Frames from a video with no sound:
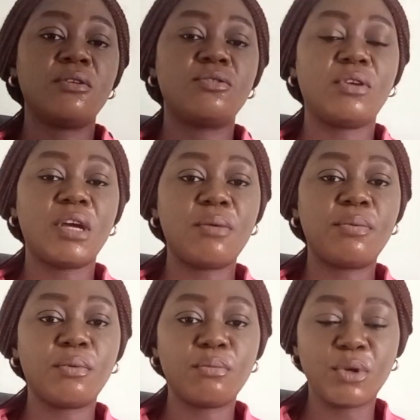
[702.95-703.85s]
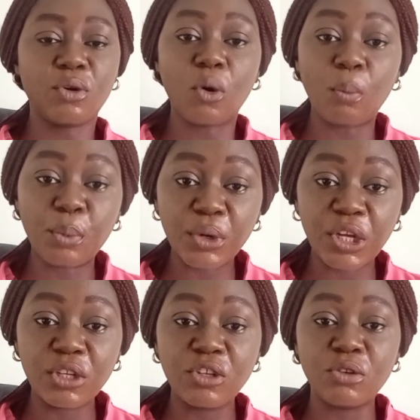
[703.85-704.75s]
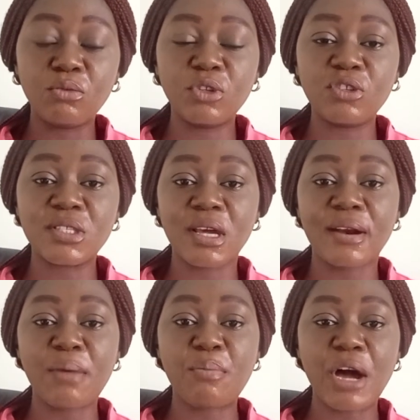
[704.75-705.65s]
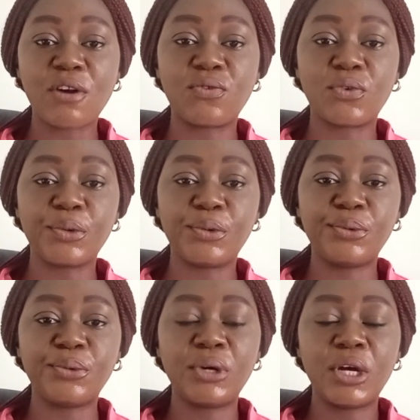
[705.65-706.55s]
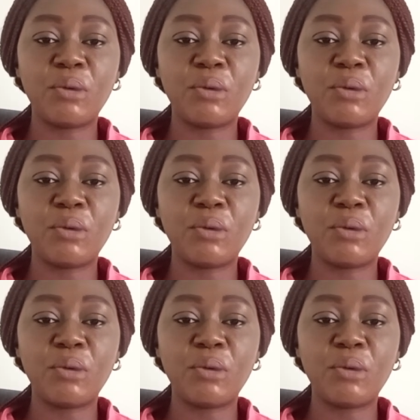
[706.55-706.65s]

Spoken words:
to help be opening the sterile pack for you,